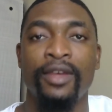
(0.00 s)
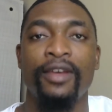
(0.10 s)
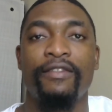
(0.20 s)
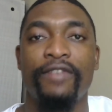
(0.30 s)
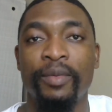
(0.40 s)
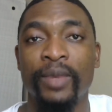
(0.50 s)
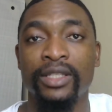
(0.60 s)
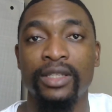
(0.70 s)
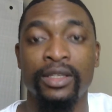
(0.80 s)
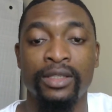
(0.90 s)

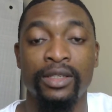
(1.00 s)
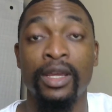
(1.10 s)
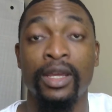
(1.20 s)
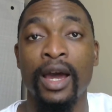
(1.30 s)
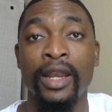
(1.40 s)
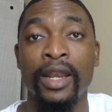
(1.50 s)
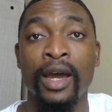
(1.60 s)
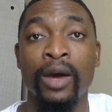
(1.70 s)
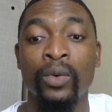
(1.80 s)
famous as they are now.